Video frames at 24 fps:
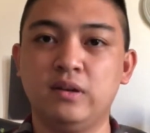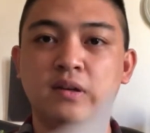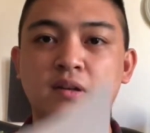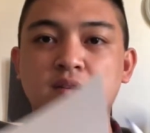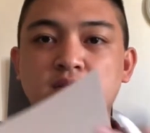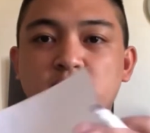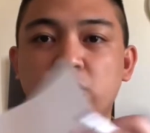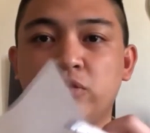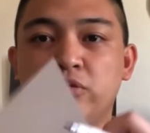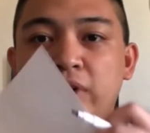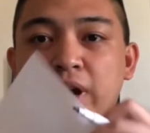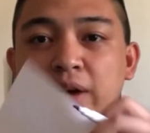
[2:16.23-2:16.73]

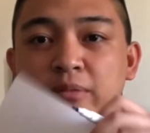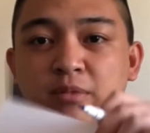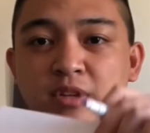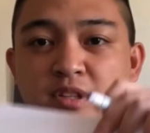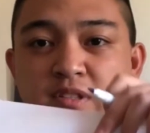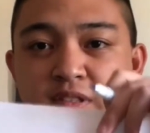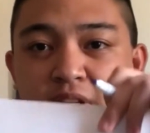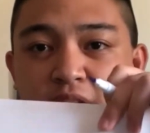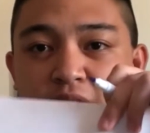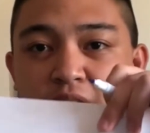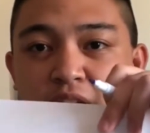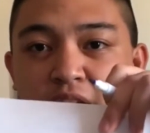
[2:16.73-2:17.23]
So 5
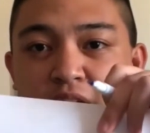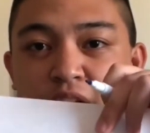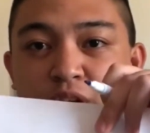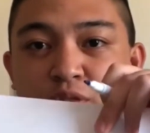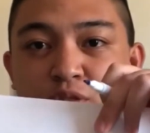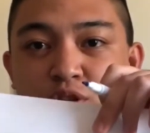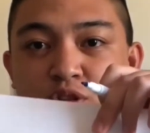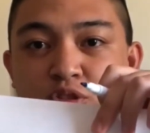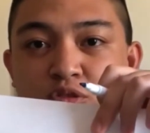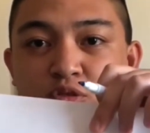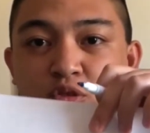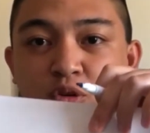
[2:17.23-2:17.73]
plus 9
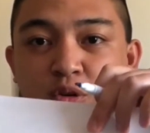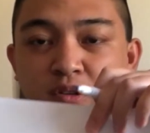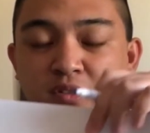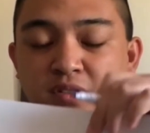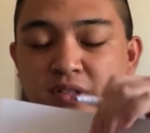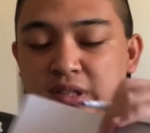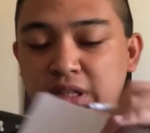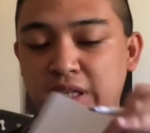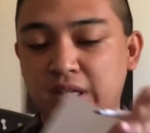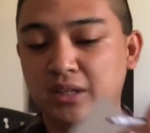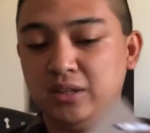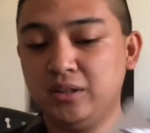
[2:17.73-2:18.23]
equals
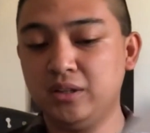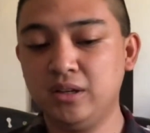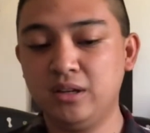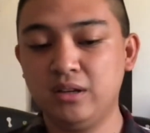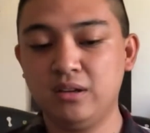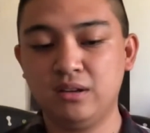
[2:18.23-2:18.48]
14.